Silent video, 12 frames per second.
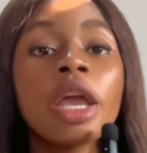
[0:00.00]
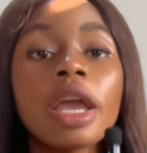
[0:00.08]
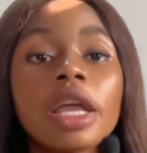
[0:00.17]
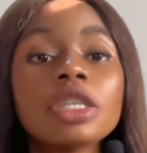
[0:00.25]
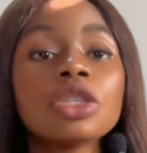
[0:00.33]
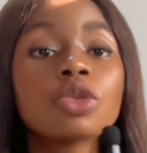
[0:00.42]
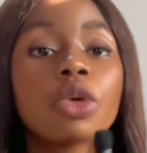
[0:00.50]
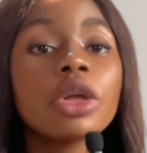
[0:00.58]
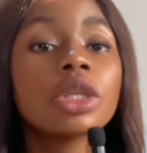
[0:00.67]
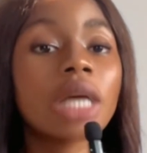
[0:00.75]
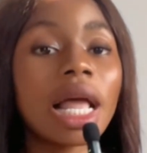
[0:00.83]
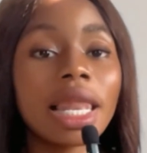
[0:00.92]
It is
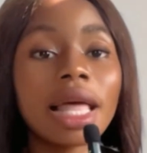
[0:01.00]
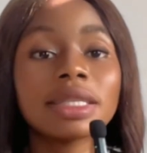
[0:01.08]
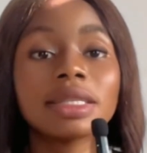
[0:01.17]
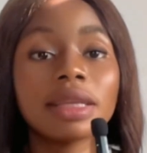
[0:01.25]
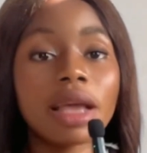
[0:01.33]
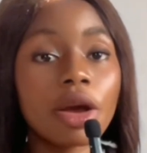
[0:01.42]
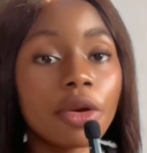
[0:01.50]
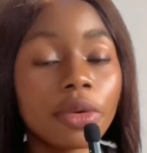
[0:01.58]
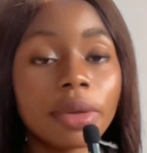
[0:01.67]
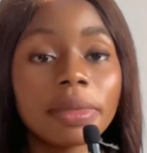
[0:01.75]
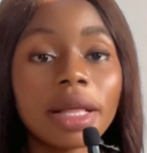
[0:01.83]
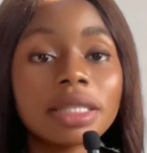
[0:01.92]
going to alert the
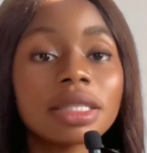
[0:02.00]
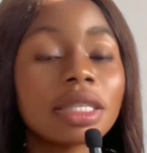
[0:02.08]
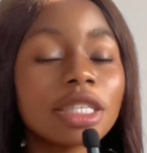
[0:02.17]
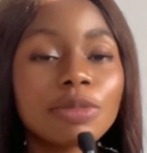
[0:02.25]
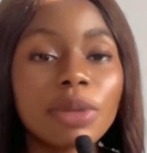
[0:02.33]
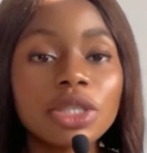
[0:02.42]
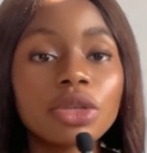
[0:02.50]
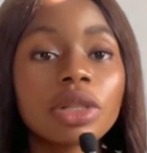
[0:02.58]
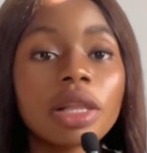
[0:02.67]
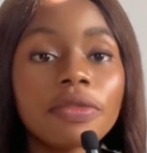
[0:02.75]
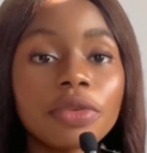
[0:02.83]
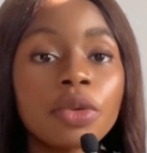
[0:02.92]
algorithm that this
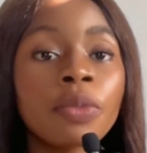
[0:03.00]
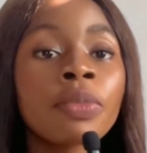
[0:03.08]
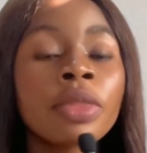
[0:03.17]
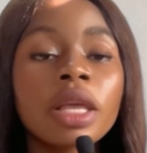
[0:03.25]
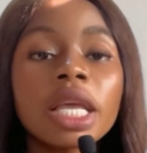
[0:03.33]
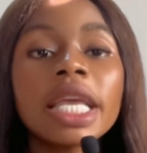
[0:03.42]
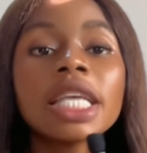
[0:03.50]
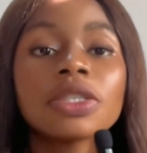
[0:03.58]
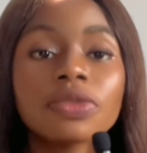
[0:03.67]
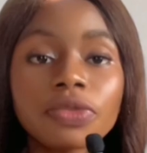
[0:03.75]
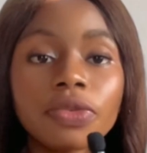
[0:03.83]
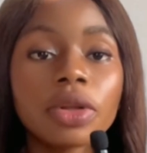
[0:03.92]
particular video
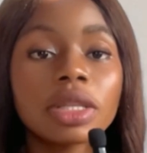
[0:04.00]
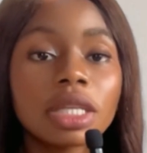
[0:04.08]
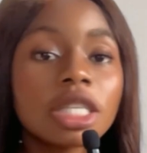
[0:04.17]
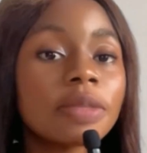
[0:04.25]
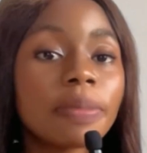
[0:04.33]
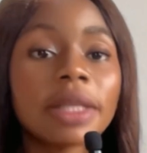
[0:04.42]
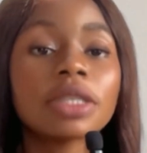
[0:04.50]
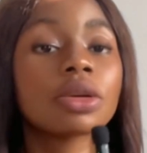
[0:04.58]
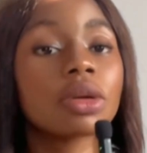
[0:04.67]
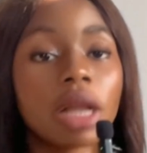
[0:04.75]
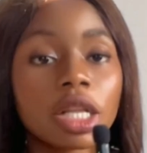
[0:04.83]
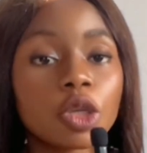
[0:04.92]
is for this
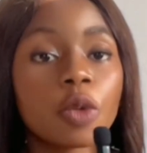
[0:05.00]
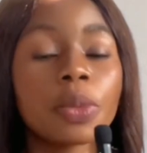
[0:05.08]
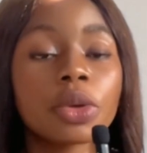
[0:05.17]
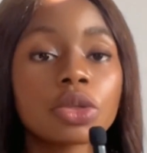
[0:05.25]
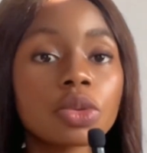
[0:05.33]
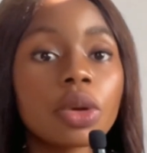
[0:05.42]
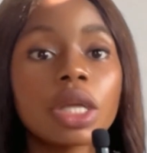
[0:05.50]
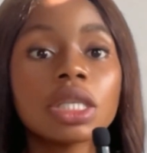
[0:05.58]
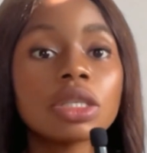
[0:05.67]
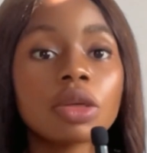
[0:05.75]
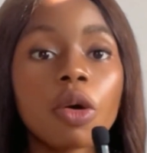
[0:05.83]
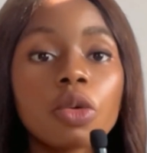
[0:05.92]
particular topic. So it
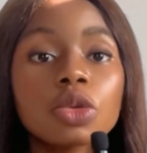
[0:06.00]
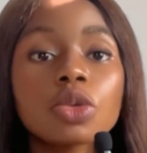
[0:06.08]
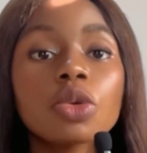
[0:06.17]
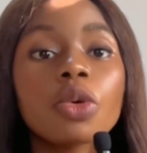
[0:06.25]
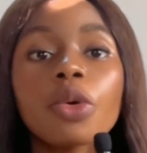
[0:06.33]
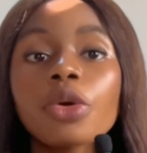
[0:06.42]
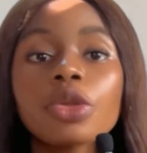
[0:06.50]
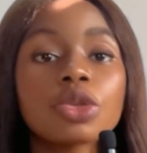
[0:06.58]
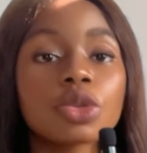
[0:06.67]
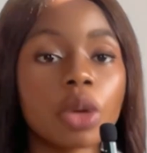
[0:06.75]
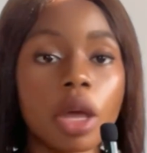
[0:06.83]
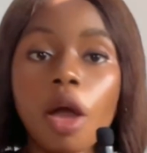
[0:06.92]
is also going
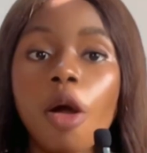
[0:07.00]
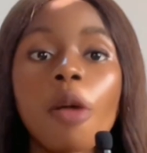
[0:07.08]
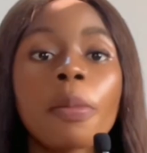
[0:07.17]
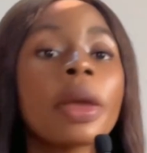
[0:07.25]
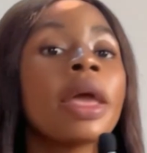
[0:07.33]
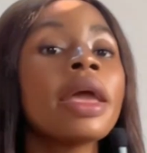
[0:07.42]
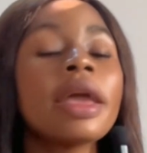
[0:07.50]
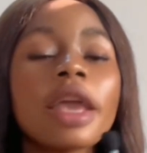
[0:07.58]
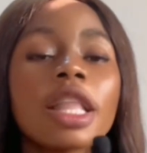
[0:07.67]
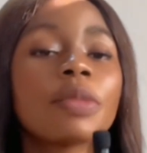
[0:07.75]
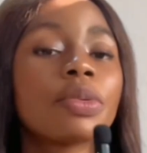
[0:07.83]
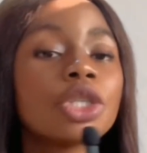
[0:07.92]
to help
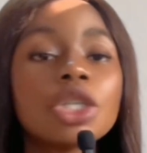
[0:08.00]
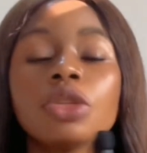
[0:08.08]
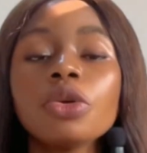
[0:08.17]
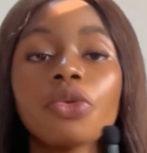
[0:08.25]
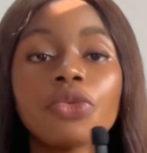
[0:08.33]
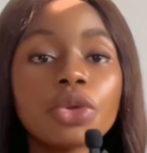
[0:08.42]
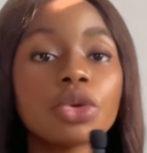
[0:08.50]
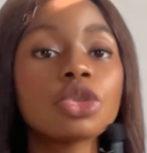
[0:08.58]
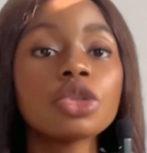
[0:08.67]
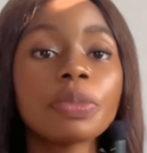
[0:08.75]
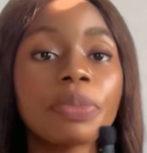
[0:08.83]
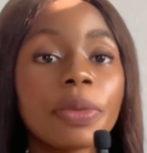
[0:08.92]
in pushing your video
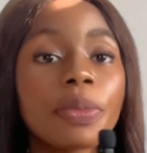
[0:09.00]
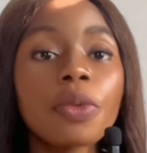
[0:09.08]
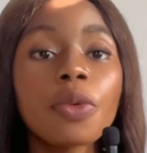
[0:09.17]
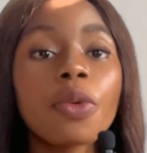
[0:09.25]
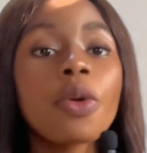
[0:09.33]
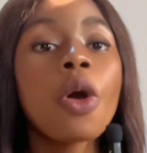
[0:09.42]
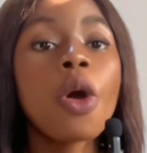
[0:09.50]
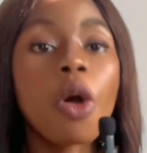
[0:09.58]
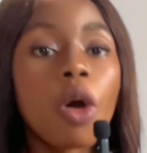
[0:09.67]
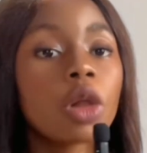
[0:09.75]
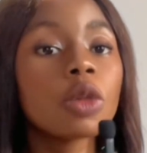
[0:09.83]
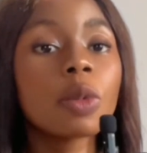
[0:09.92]
to the people who
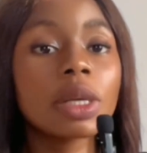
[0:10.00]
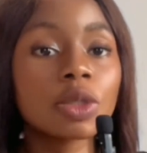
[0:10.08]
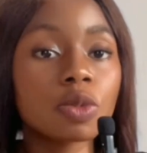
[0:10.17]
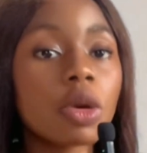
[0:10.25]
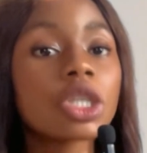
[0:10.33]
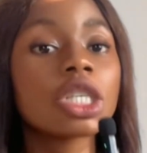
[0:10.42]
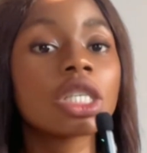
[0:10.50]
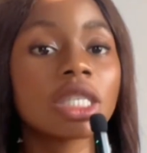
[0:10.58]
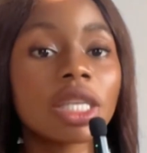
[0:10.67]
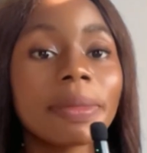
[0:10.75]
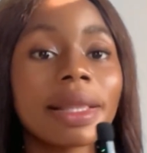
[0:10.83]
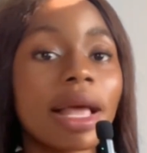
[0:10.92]
always watches
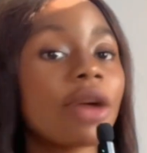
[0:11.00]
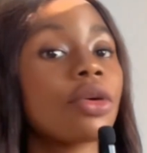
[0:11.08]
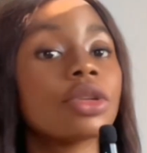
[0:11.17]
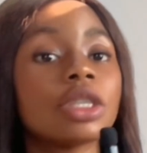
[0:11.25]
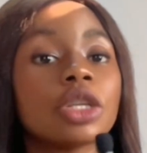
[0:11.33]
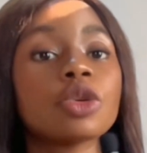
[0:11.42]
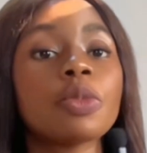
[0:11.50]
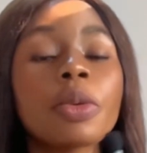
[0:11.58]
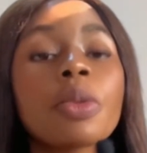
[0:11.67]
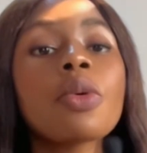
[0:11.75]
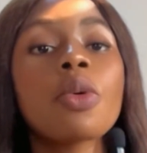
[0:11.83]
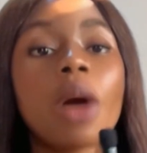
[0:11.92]
similar content or
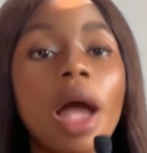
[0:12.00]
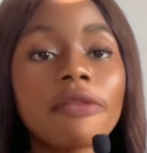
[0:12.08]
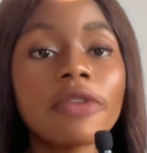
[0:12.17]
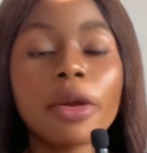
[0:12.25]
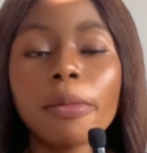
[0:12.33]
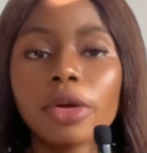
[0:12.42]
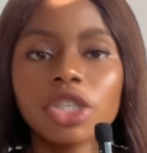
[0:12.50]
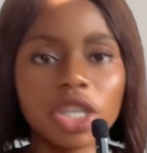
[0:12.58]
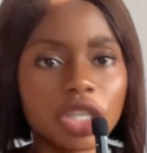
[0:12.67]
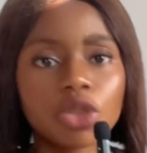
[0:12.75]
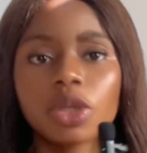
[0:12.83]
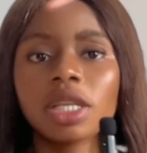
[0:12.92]
people who are very much
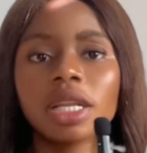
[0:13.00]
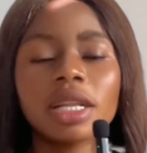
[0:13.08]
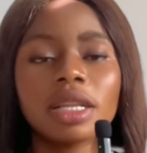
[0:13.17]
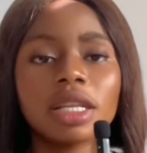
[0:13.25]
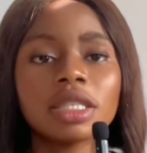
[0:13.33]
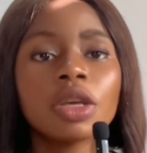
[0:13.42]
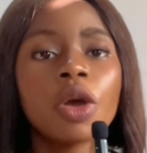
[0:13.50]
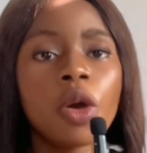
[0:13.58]
interested in it.